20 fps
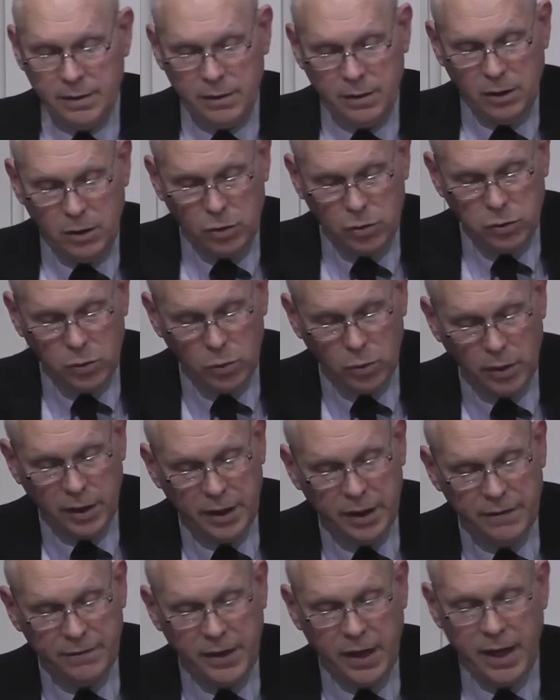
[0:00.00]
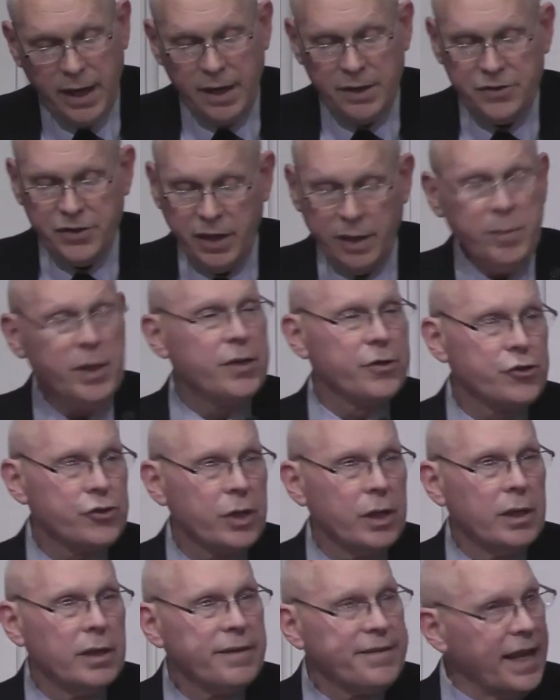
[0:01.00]
the glory of God's image.
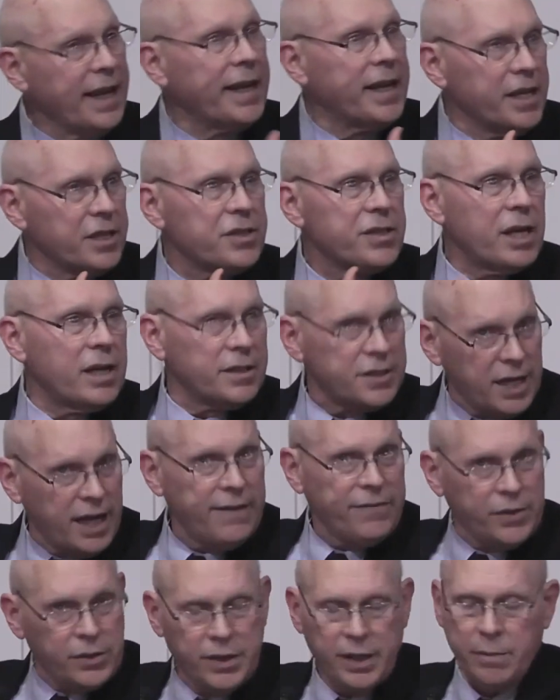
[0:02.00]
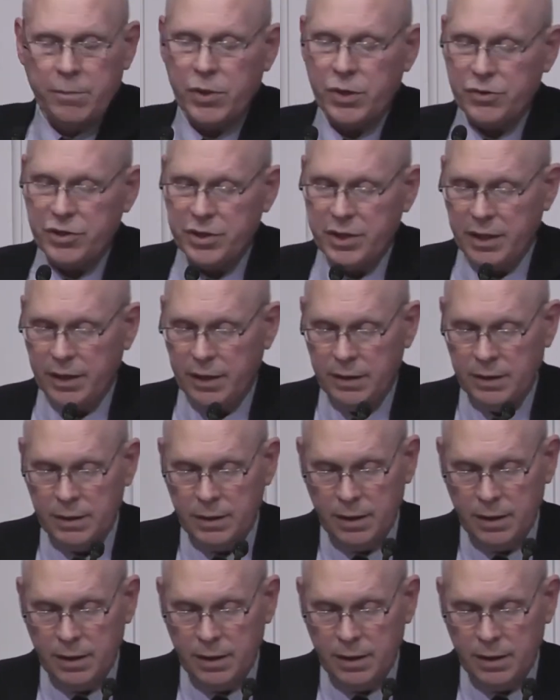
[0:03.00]
Think his thoughts after him, you see.